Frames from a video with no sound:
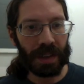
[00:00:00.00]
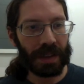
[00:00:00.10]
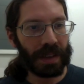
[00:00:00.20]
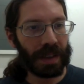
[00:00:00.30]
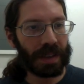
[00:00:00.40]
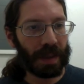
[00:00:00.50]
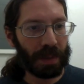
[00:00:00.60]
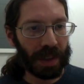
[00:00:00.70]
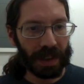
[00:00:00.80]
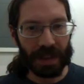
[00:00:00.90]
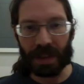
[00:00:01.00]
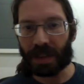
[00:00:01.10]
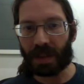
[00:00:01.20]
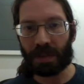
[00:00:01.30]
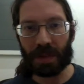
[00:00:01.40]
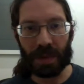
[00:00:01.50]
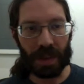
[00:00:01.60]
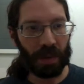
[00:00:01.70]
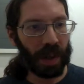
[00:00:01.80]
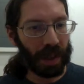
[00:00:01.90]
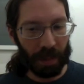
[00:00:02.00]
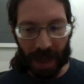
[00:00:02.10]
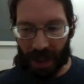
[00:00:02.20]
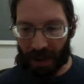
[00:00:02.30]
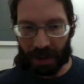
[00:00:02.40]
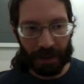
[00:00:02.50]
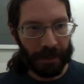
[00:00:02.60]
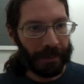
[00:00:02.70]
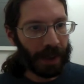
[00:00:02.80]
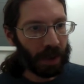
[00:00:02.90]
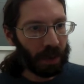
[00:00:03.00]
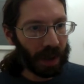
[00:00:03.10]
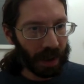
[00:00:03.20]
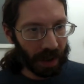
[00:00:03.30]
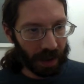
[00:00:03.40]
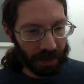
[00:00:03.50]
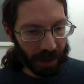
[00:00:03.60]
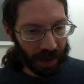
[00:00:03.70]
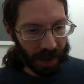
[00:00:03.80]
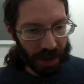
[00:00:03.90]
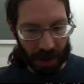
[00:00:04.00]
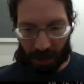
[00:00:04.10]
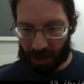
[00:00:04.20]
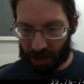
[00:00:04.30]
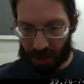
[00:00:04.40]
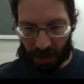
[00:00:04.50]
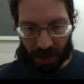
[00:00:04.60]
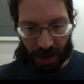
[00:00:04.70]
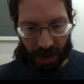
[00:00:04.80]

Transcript: into the template system a while back? Well, if I jump to